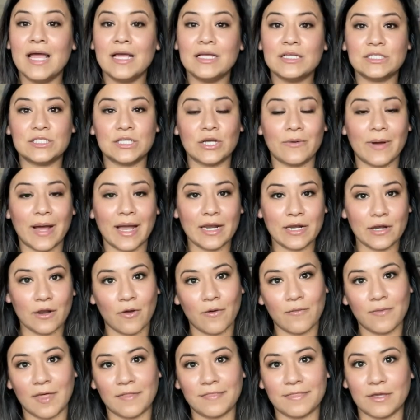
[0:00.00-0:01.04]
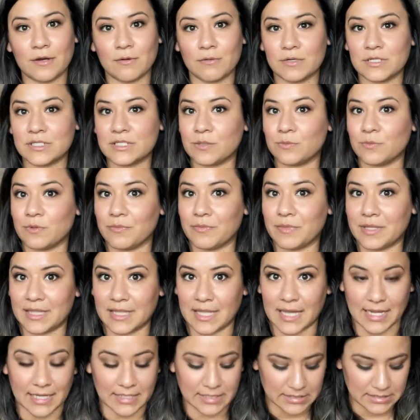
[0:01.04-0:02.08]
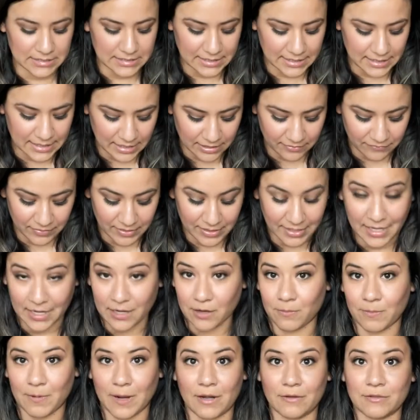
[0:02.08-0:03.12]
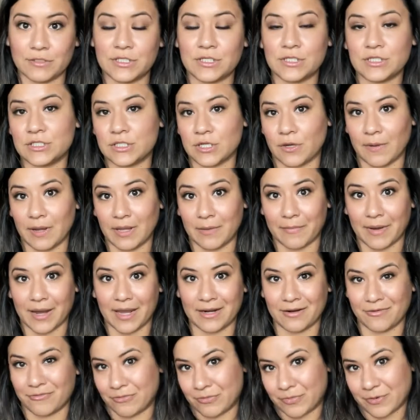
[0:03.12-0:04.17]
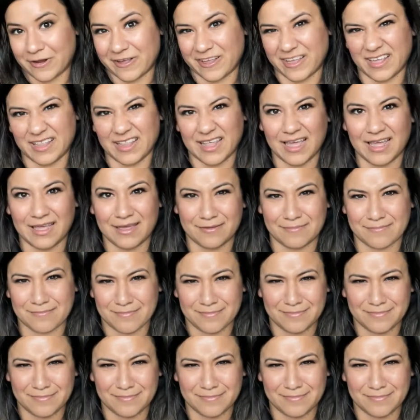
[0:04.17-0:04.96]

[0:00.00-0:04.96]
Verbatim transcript: So I know that there were some women that didn't even get around to sewing mine and were probably like,